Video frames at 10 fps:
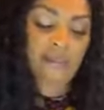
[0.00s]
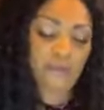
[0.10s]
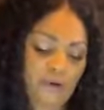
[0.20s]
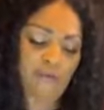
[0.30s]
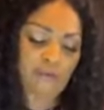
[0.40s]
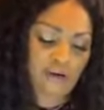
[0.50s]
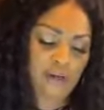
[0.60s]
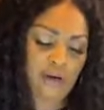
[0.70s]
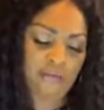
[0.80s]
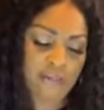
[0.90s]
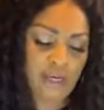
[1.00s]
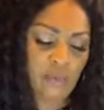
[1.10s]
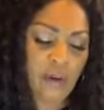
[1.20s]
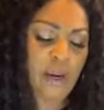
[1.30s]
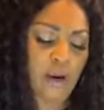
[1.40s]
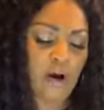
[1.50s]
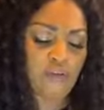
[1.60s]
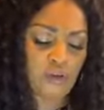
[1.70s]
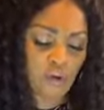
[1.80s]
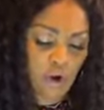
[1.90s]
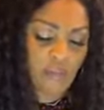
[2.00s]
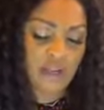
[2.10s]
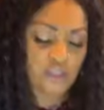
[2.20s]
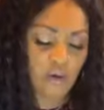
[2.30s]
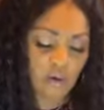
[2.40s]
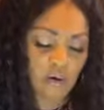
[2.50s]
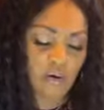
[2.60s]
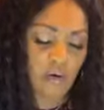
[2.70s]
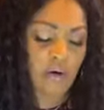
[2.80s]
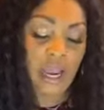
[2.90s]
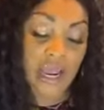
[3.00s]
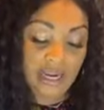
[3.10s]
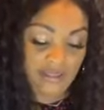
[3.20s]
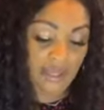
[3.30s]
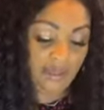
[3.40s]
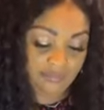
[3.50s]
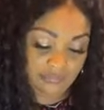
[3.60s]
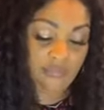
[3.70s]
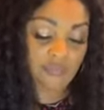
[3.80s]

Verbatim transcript: time I'm going to feel comfortable enough to comment on, on anything,